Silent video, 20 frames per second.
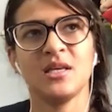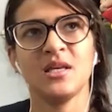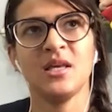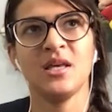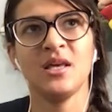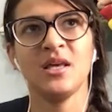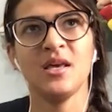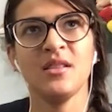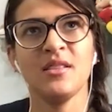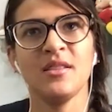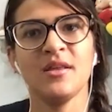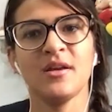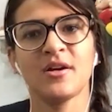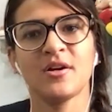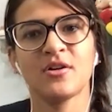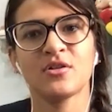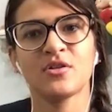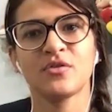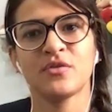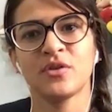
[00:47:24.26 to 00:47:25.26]
the
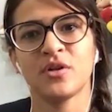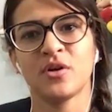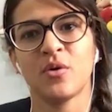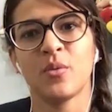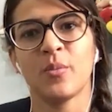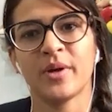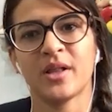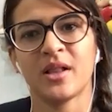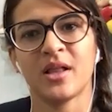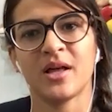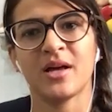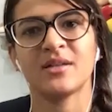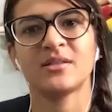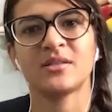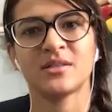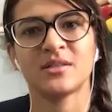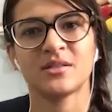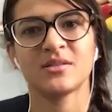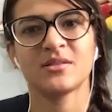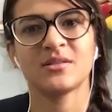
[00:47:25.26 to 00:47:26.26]
girls from the open
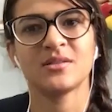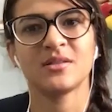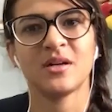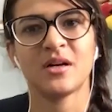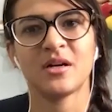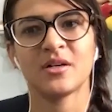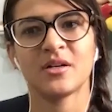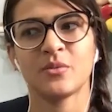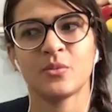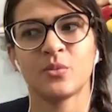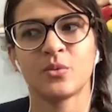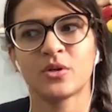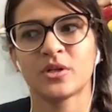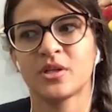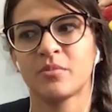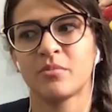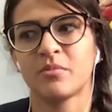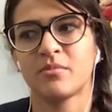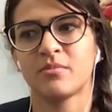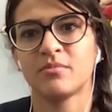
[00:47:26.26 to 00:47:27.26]
class were
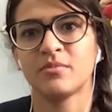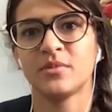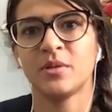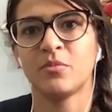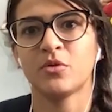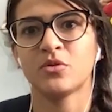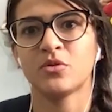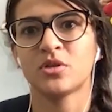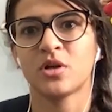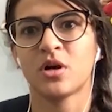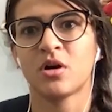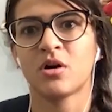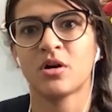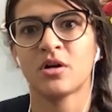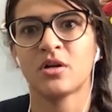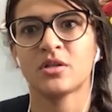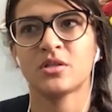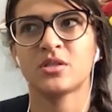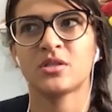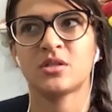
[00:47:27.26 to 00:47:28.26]
the most
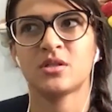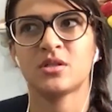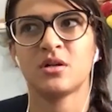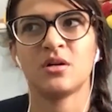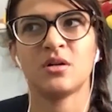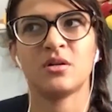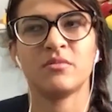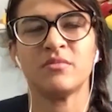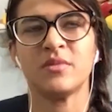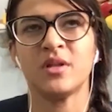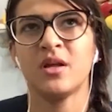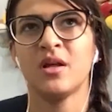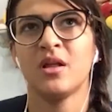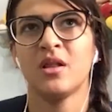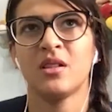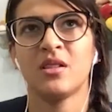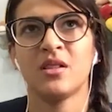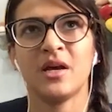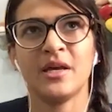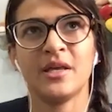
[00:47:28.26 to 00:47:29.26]
hardest.
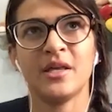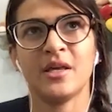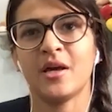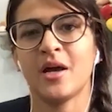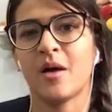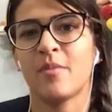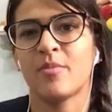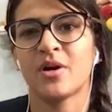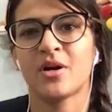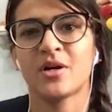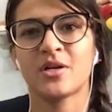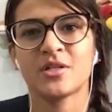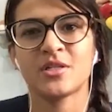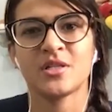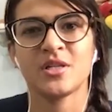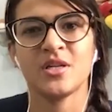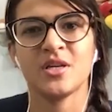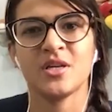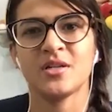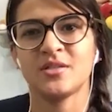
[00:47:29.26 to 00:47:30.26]
Like Gabi
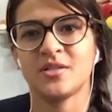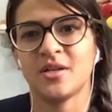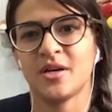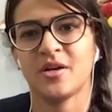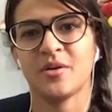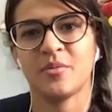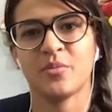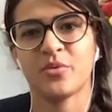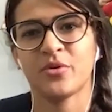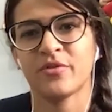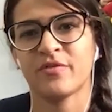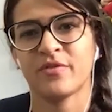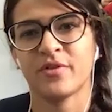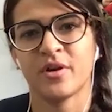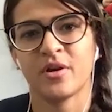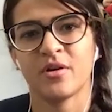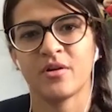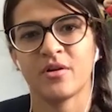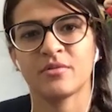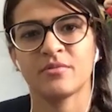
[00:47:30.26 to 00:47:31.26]
Garcia, Tayana
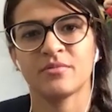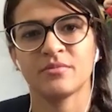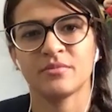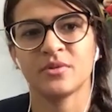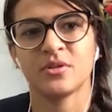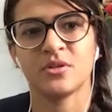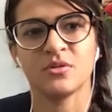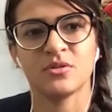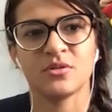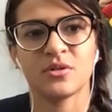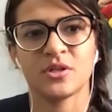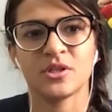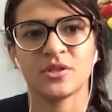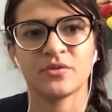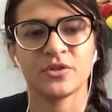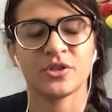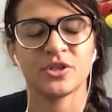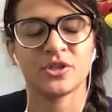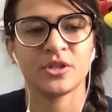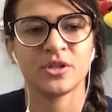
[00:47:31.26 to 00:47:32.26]
Porfirio. Those was
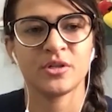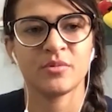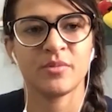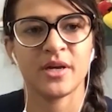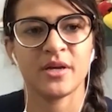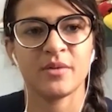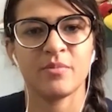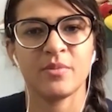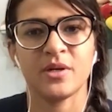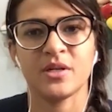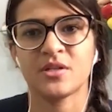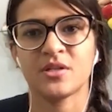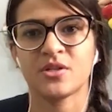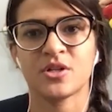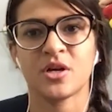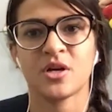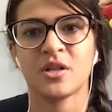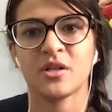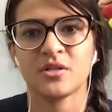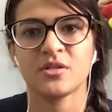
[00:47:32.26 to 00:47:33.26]
for sure my biggest
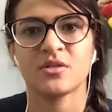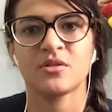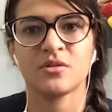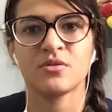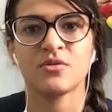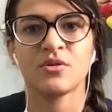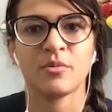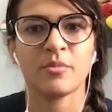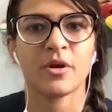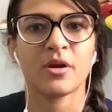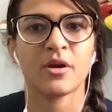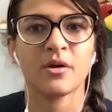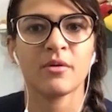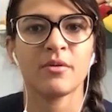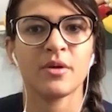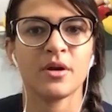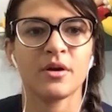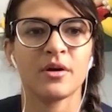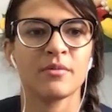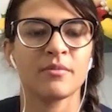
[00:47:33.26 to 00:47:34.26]
challenge during my
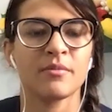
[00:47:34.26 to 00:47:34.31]
career.